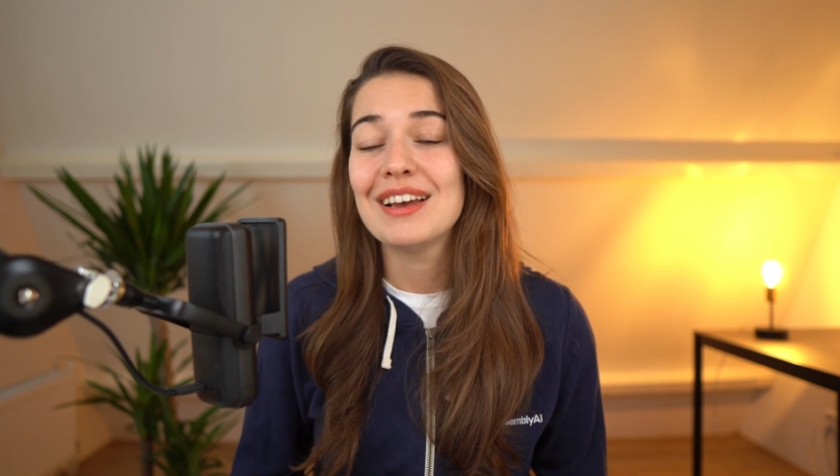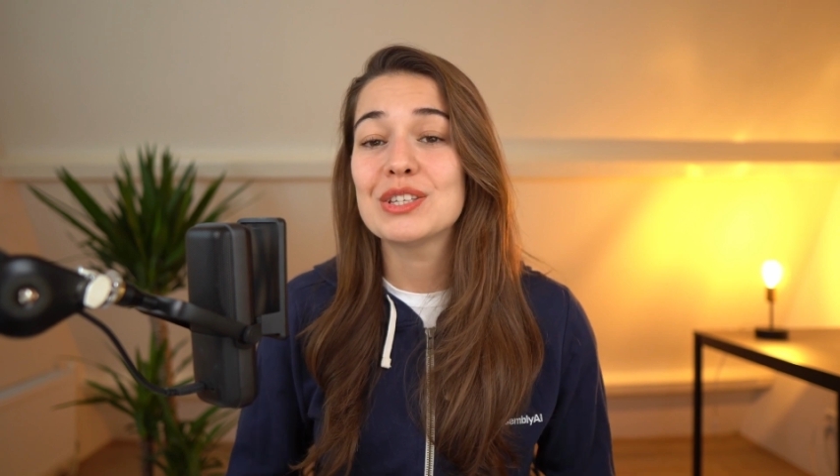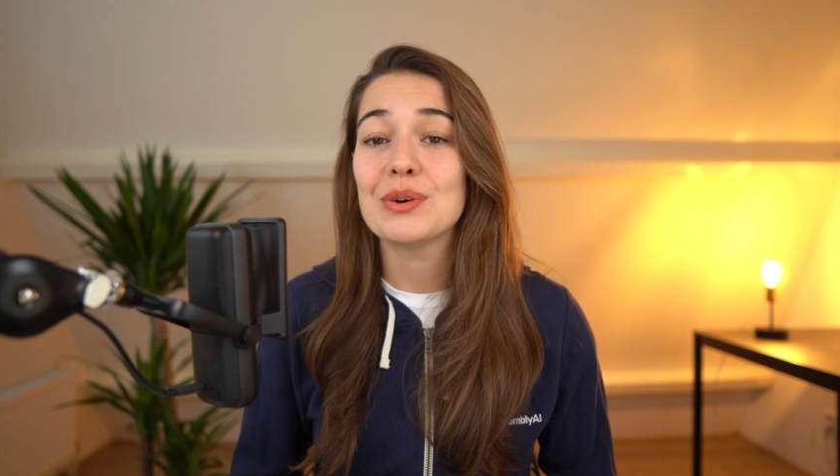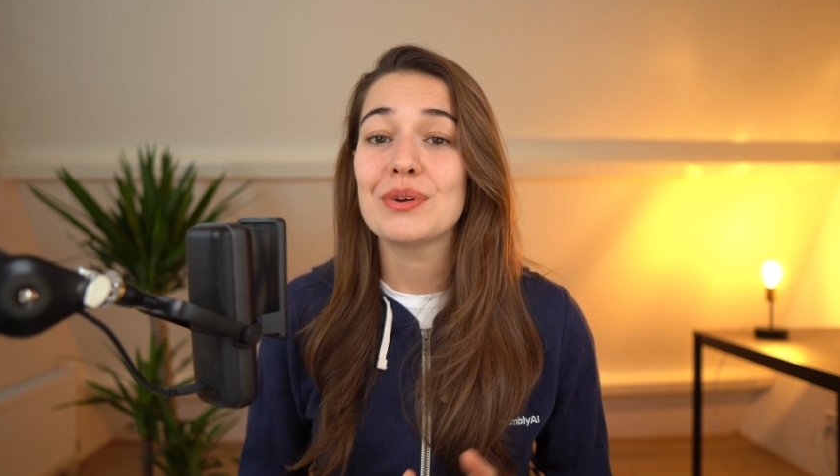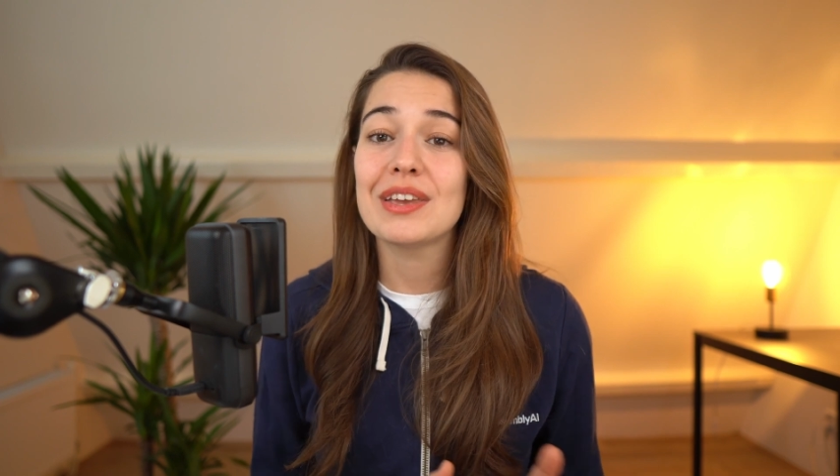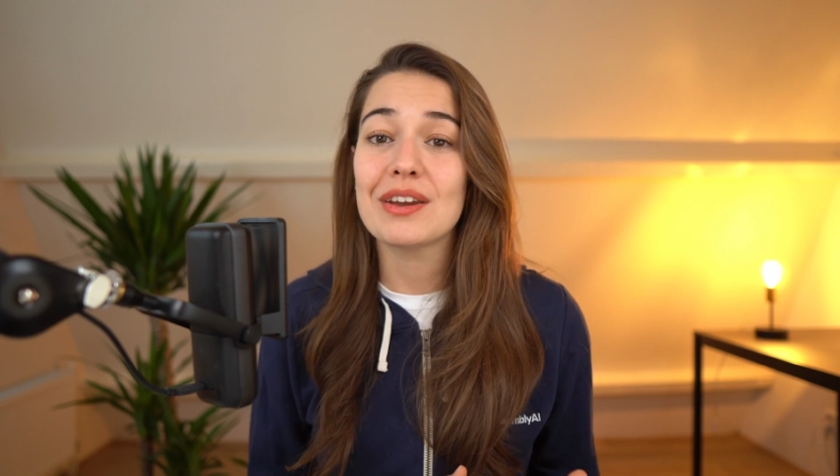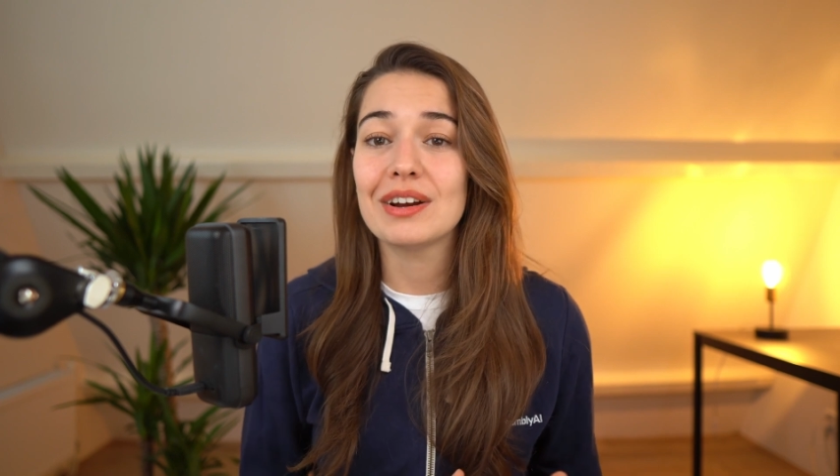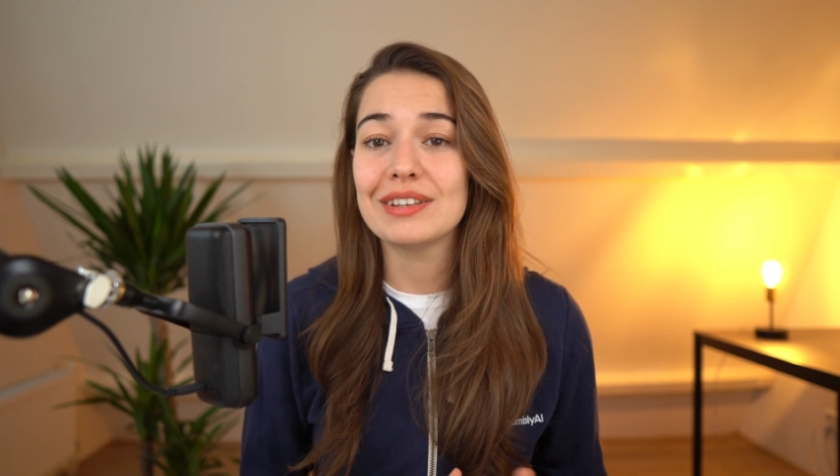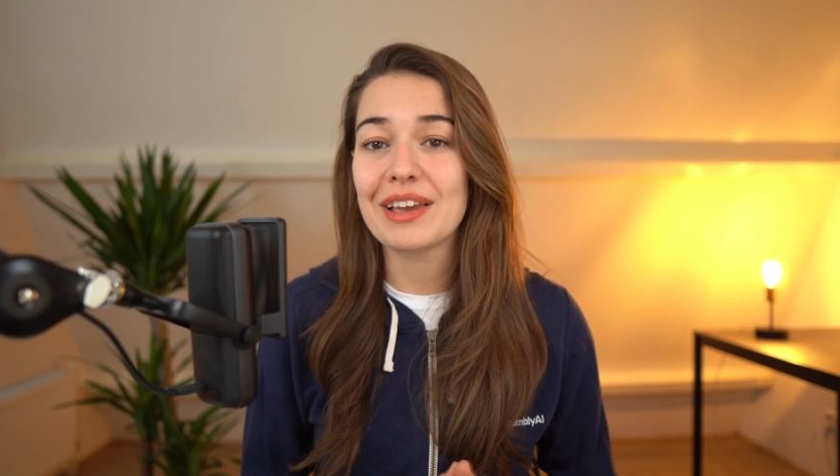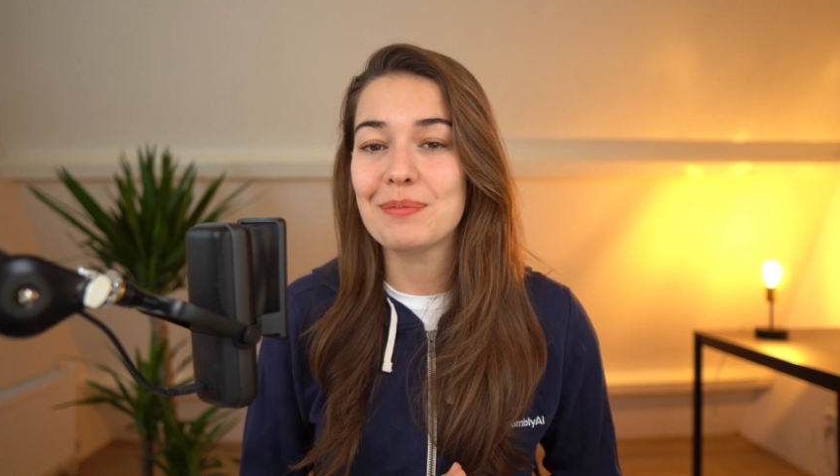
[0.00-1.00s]
So here
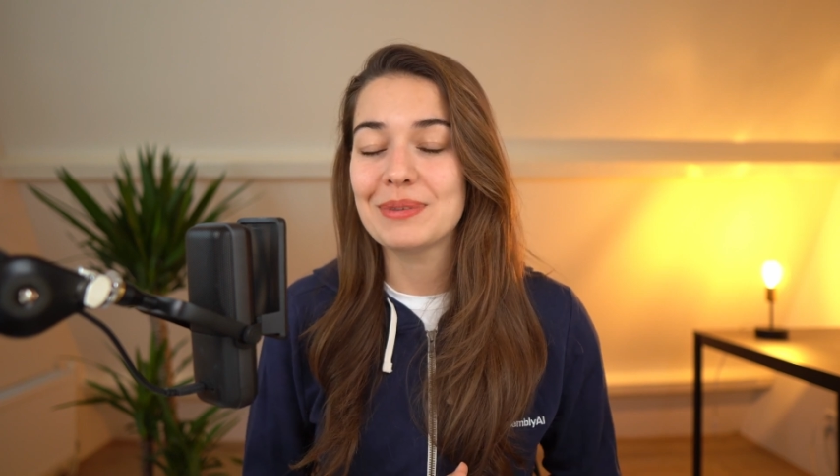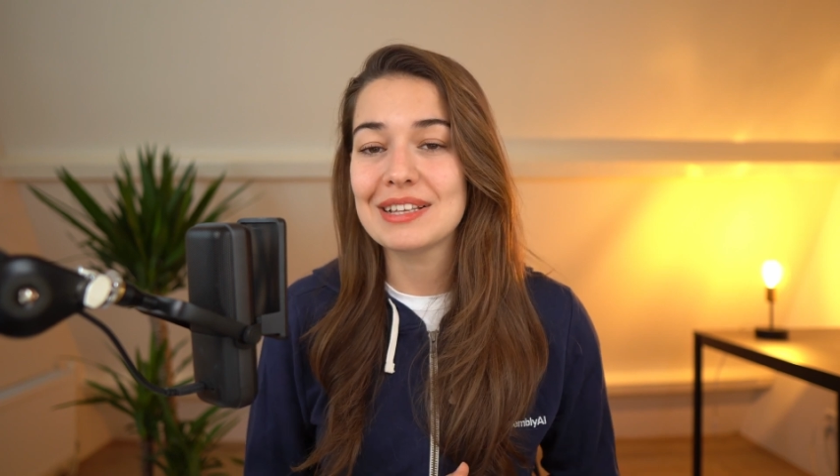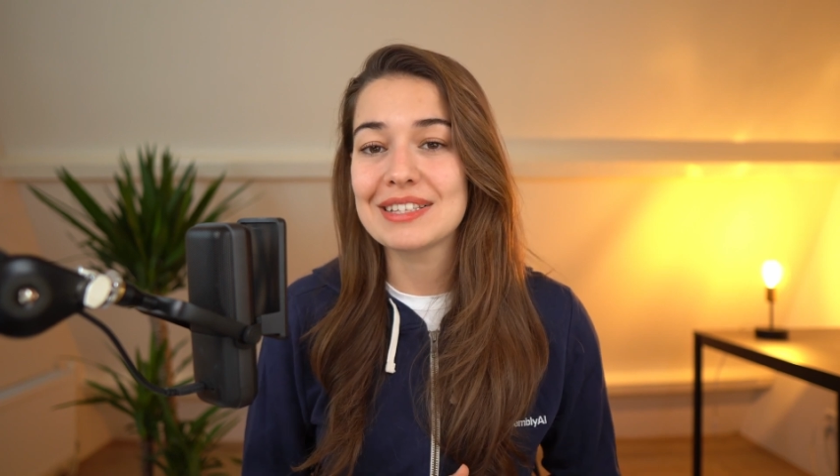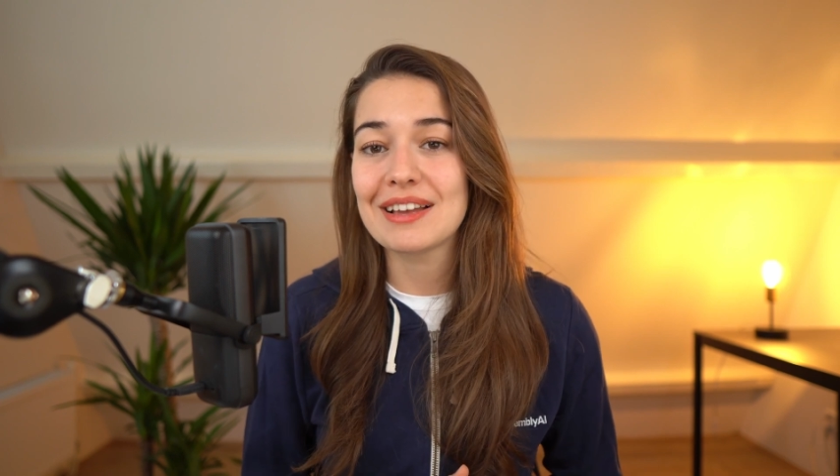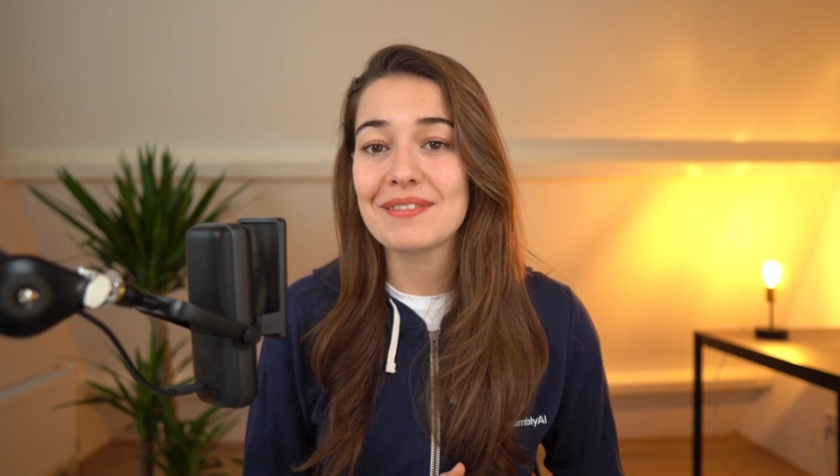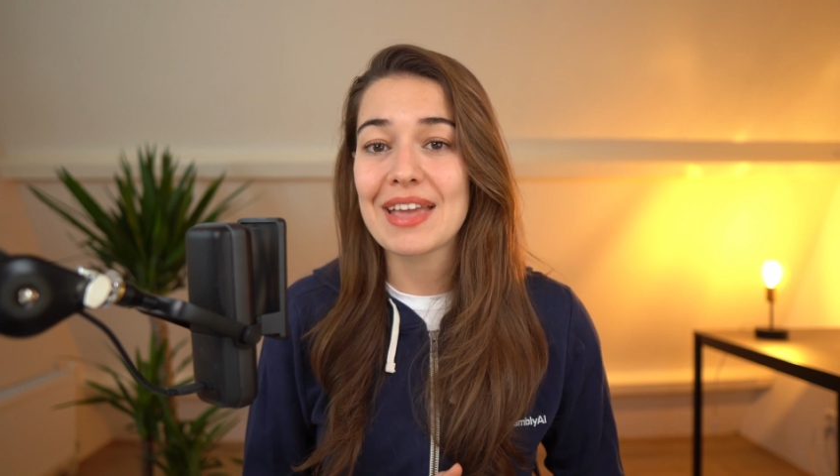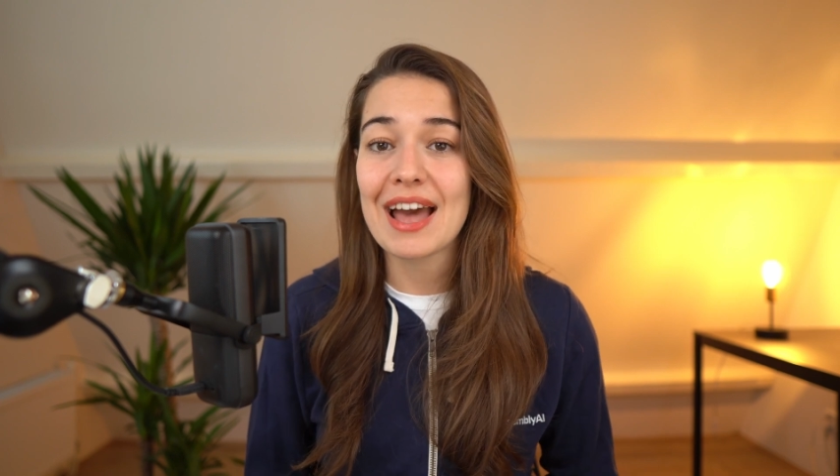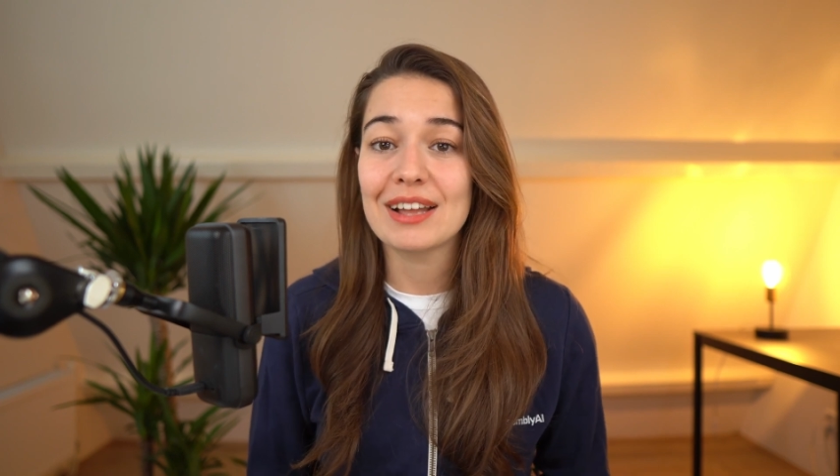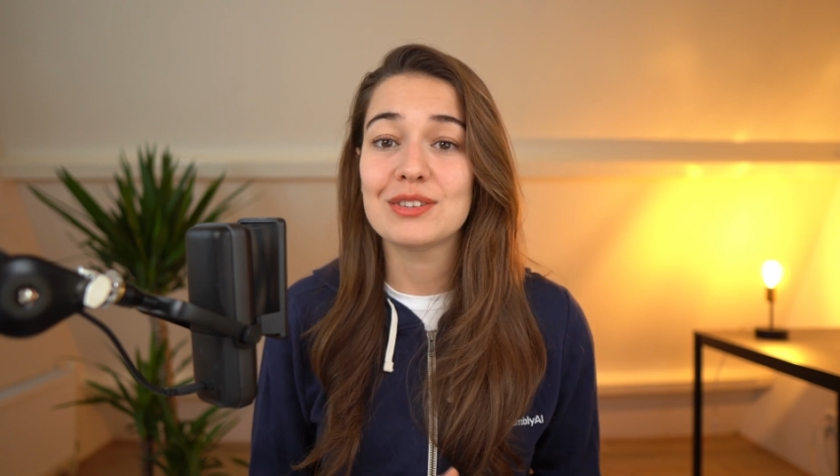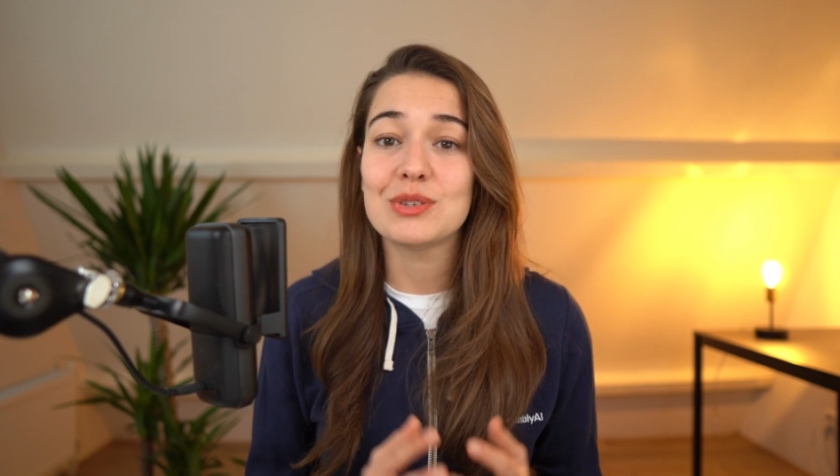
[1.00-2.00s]
are the updates that we
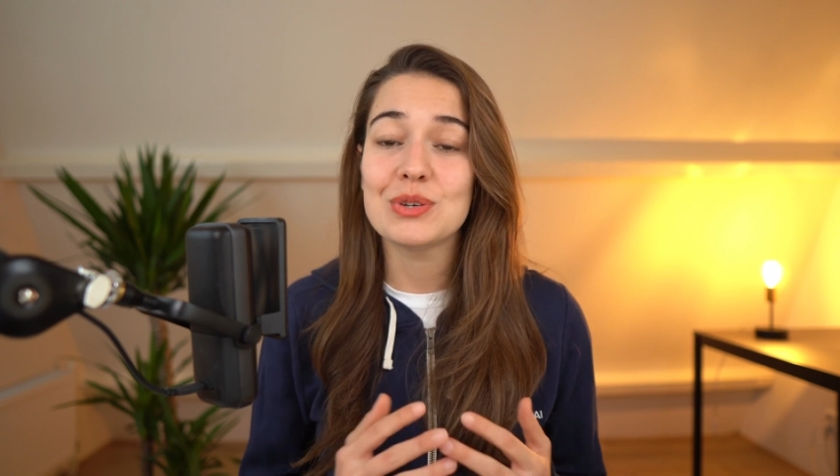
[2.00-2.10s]
had